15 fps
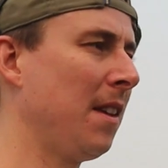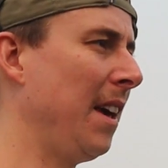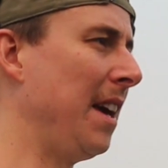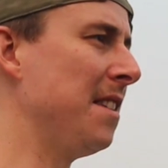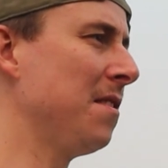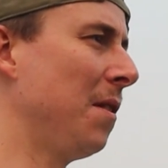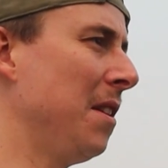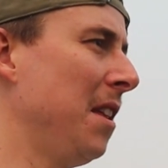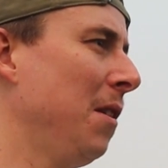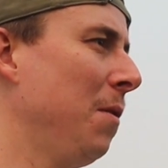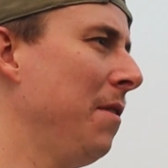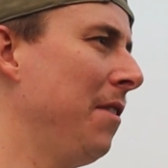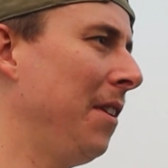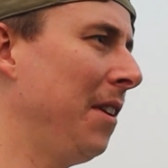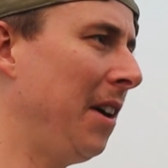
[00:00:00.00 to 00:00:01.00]
Okay, so I think
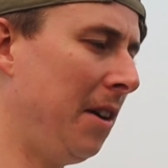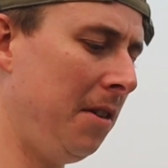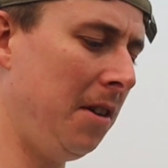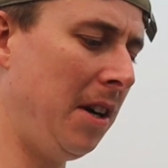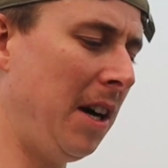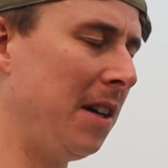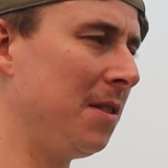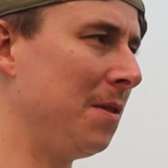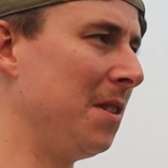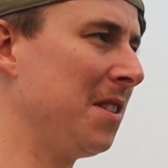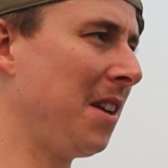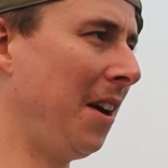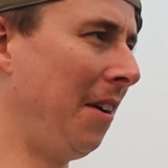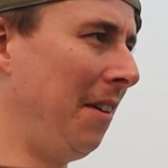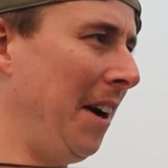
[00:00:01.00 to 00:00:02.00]
we found 100 yards. We're
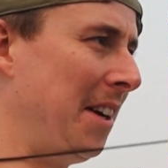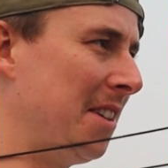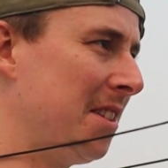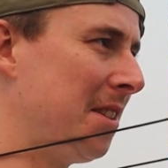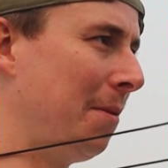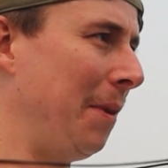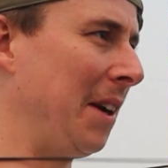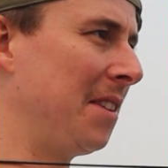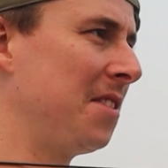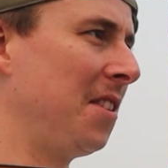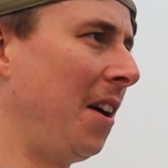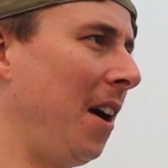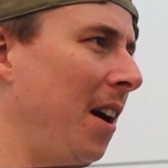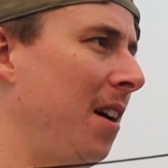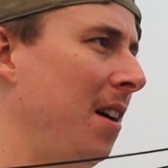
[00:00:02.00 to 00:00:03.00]
just going to range it to make
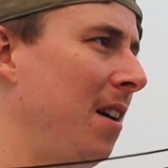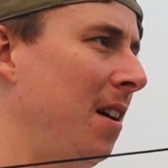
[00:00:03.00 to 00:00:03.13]
sure.